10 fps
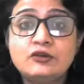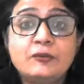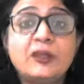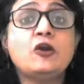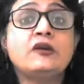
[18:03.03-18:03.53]
you
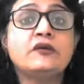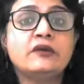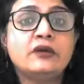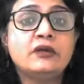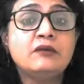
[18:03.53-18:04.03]
may
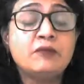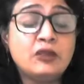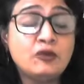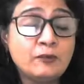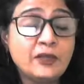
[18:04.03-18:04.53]

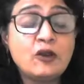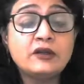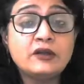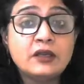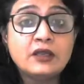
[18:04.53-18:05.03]

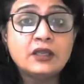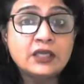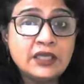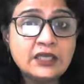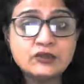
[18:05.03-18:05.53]
not
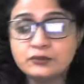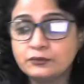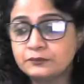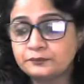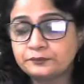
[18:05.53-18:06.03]
need
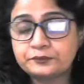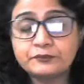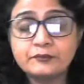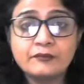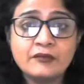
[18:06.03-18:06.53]
to
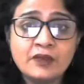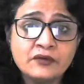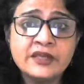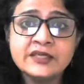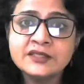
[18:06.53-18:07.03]

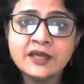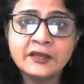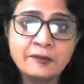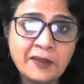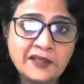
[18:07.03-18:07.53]
read
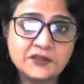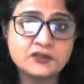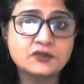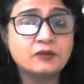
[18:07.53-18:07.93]
entire passage.